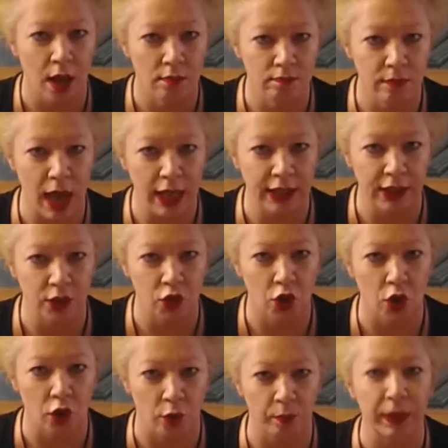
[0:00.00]
manage
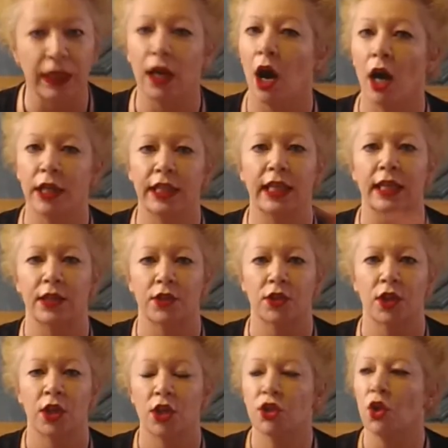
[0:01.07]
the big
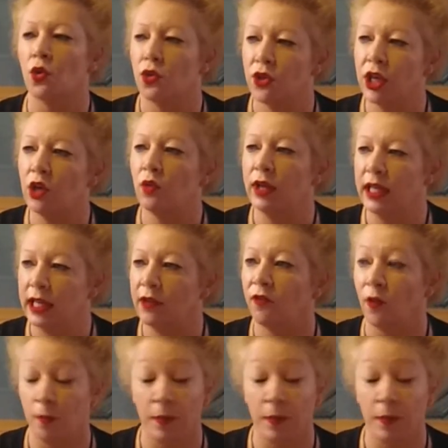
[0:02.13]
ideas? So theory, for